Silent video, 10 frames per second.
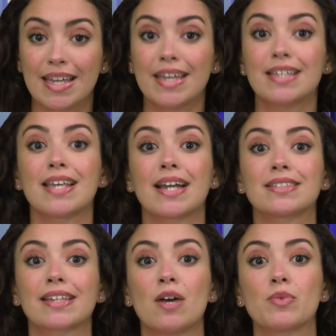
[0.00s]
His X
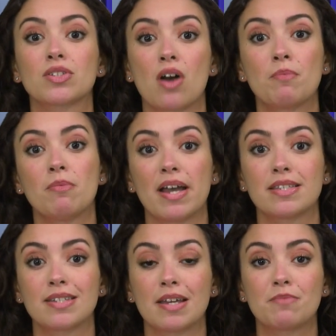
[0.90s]
account was
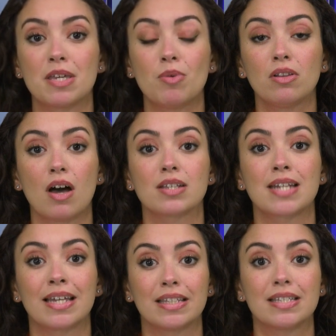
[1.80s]
compromised and people lost
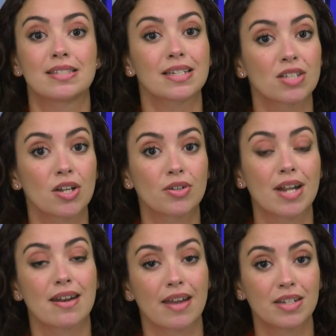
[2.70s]
at least
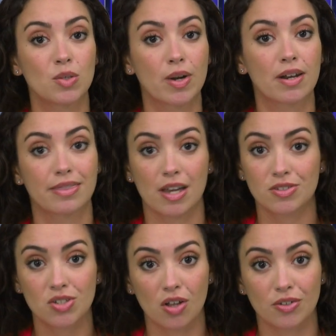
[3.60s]

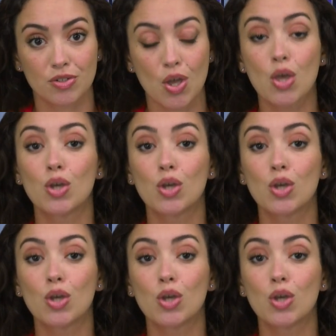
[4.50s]
$691,000